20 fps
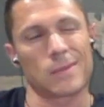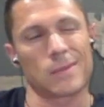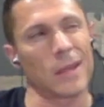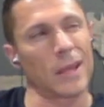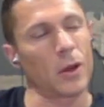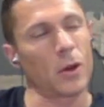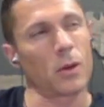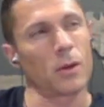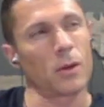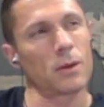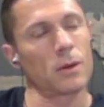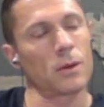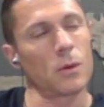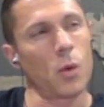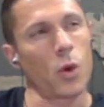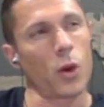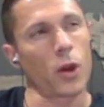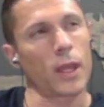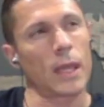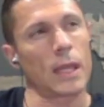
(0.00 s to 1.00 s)
like
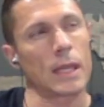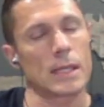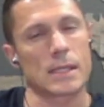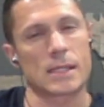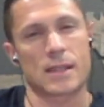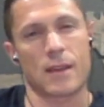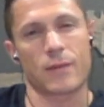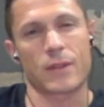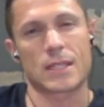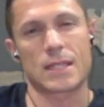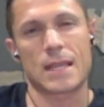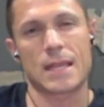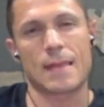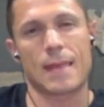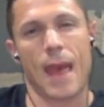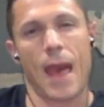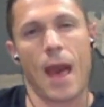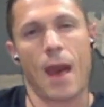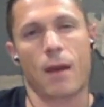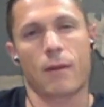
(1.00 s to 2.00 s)
Orchid and
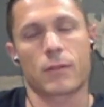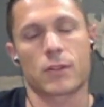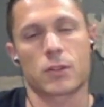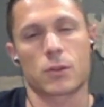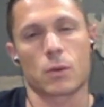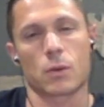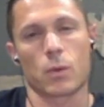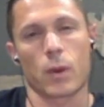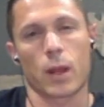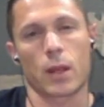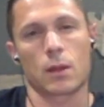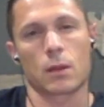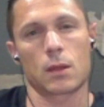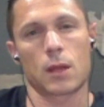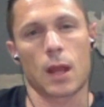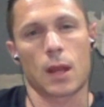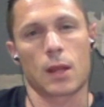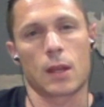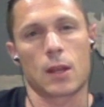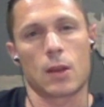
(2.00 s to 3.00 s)
17th Ave, so right
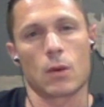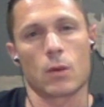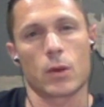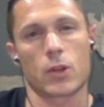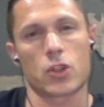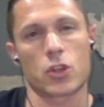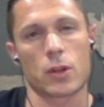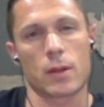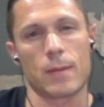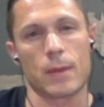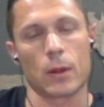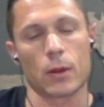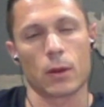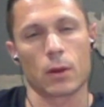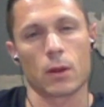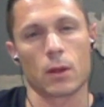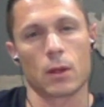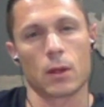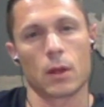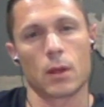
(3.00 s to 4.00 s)
kind of near Richard E.
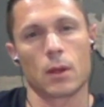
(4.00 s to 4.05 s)
Miller.